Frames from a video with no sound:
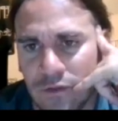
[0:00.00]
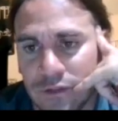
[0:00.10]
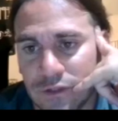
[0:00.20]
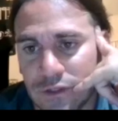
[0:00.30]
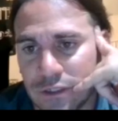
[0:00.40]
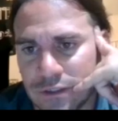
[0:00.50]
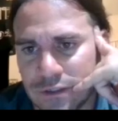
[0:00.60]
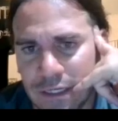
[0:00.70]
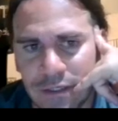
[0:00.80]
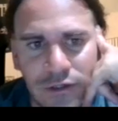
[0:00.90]
These are
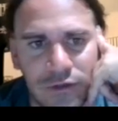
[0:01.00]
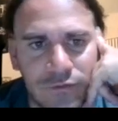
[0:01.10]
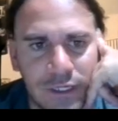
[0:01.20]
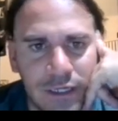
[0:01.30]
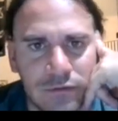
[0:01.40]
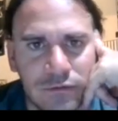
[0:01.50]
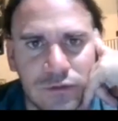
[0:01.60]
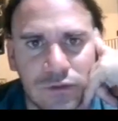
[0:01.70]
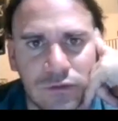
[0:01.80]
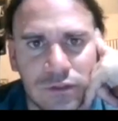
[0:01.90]
consecutive again,
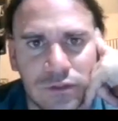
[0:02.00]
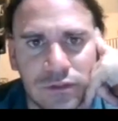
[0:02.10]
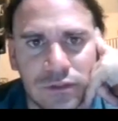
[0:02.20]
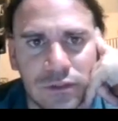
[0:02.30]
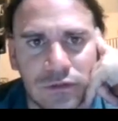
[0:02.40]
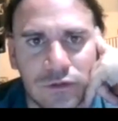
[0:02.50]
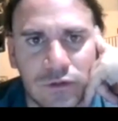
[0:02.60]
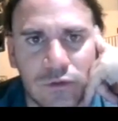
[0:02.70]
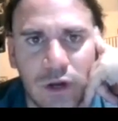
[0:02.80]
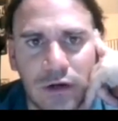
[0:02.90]
so this is going to
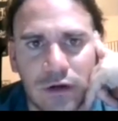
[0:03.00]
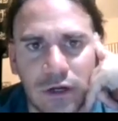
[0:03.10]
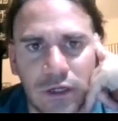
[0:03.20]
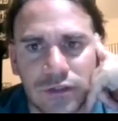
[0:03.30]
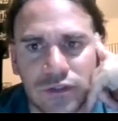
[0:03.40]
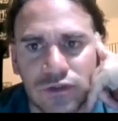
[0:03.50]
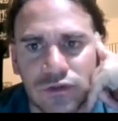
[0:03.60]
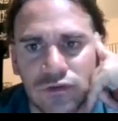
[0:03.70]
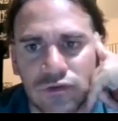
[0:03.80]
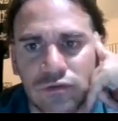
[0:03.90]
require us
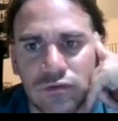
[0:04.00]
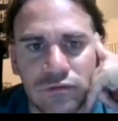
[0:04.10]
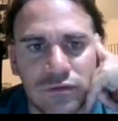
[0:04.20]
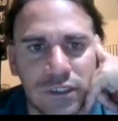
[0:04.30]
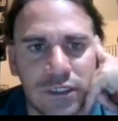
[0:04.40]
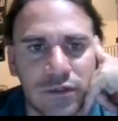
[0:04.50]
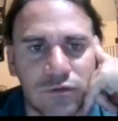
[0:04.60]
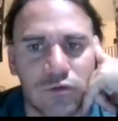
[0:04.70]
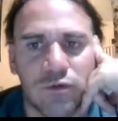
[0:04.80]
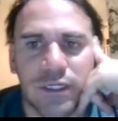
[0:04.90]
to set
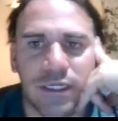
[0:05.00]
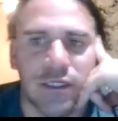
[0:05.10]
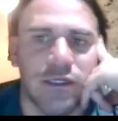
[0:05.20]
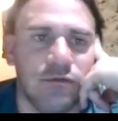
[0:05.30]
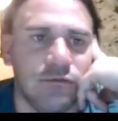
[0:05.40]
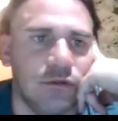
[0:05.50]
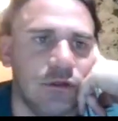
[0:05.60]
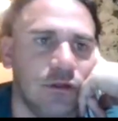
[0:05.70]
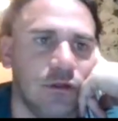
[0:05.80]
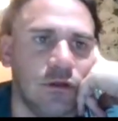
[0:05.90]
equal to 180.
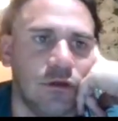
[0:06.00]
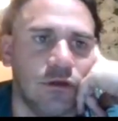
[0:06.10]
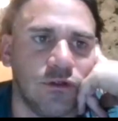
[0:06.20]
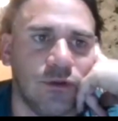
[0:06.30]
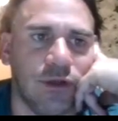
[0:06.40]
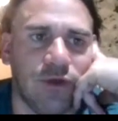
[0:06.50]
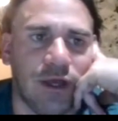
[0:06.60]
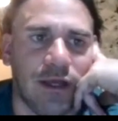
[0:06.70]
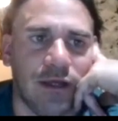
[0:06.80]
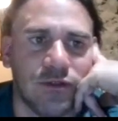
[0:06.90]
So we have
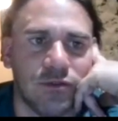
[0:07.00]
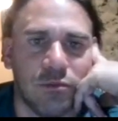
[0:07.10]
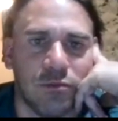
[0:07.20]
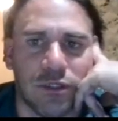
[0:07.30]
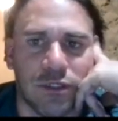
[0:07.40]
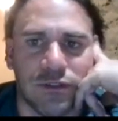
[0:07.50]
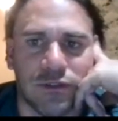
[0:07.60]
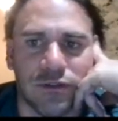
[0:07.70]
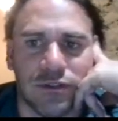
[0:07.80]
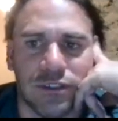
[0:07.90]
x plus
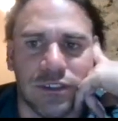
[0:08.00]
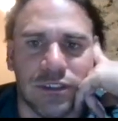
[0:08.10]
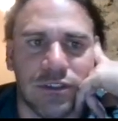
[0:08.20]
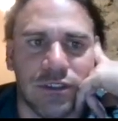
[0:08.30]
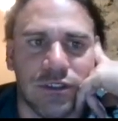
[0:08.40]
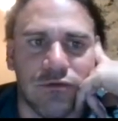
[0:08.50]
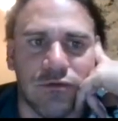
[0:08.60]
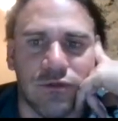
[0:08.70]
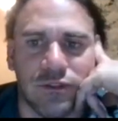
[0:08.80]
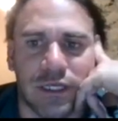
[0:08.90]
13
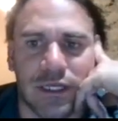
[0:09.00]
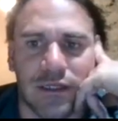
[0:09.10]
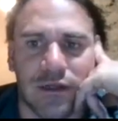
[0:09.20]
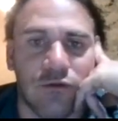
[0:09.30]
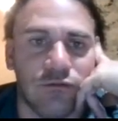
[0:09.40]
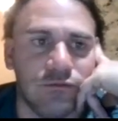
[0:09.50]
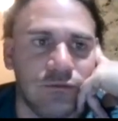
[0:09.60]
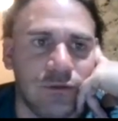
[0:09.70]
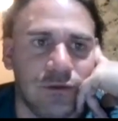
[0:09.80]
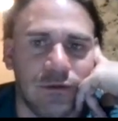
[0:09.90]
equals 8. Oh,